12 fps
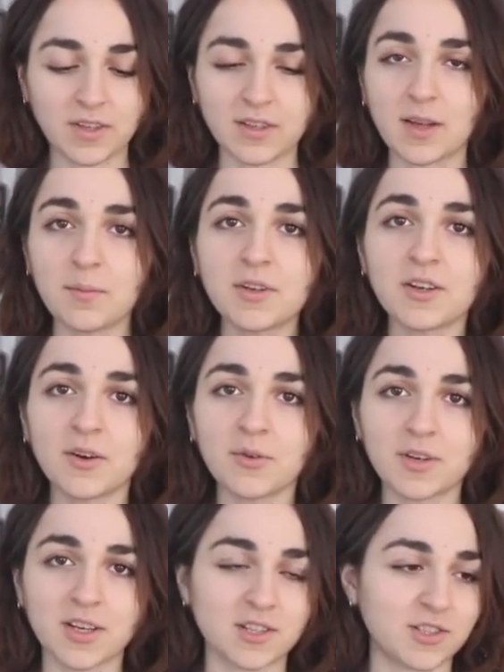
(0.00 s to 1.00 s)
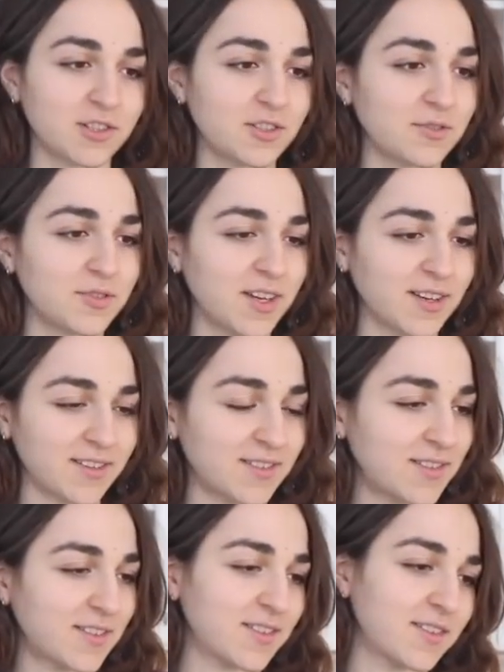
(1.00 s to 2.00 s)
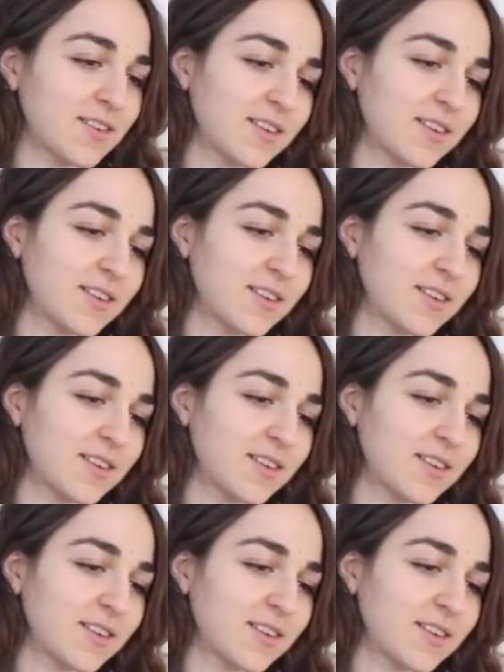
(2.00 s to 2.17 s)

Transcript: Let me know what I should do next.